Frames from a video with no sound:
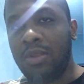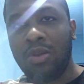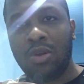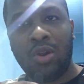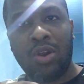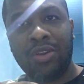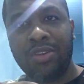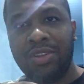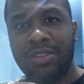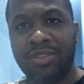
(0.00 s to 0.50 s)

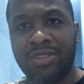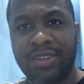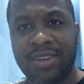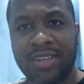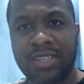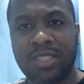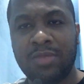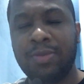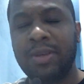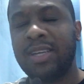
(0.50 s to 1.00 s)
other
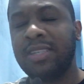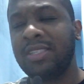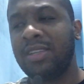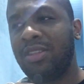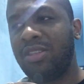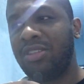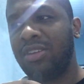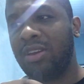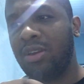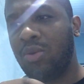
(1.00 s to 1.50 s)
things, because I
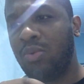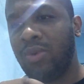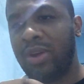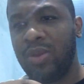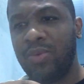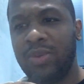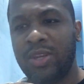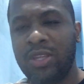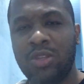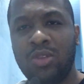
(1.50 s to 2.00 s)
think when
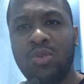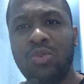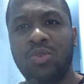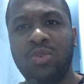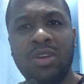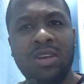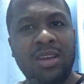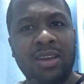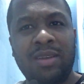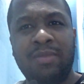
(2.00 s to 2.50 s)
we do
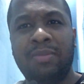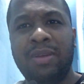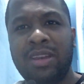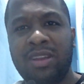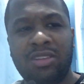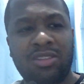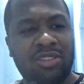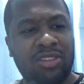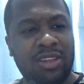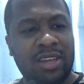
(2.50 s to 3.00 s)
many
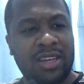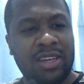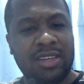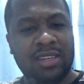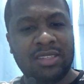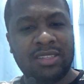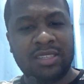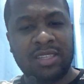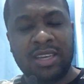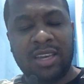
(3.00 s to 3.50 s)

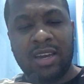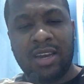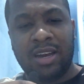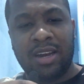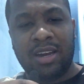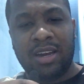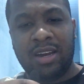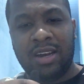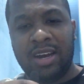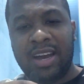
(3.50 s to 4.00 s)
things
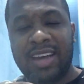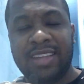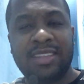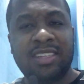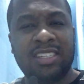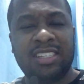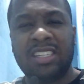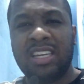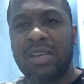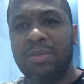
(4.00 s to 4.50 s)
at the
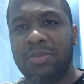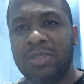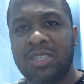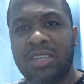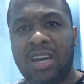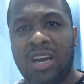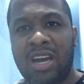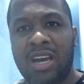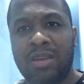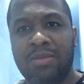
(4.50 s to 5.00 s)
same
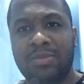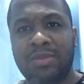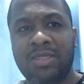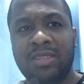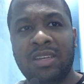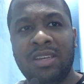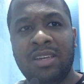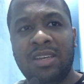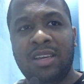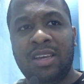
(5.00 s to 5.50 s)
time,
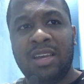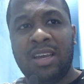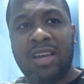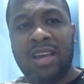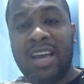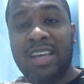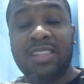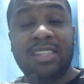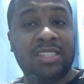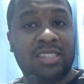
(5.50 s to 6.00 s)

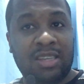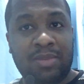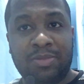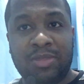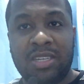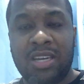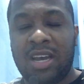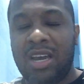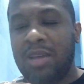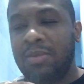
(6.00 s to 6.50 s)

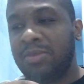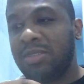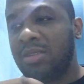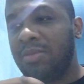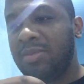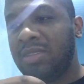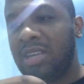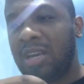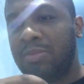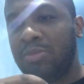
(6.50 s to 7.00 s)

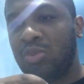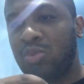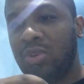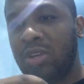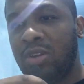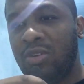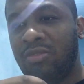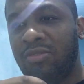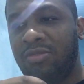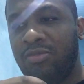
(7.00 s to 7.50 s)
sometimes we
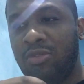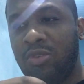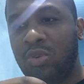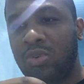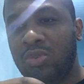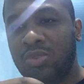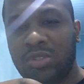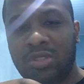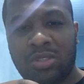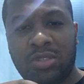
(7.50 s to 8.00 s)
don't
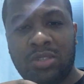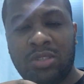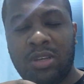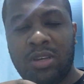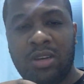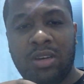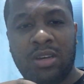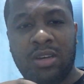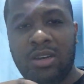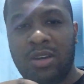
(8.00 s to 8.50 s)
focus
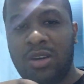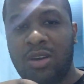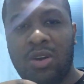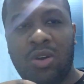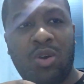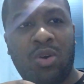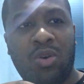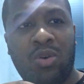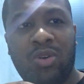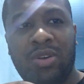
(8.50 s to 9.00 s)

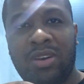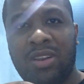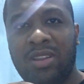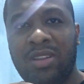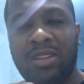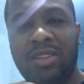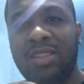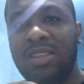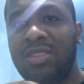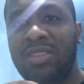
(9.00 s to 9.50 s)
on
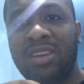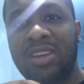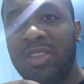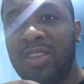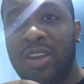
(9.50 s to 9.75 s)
the thing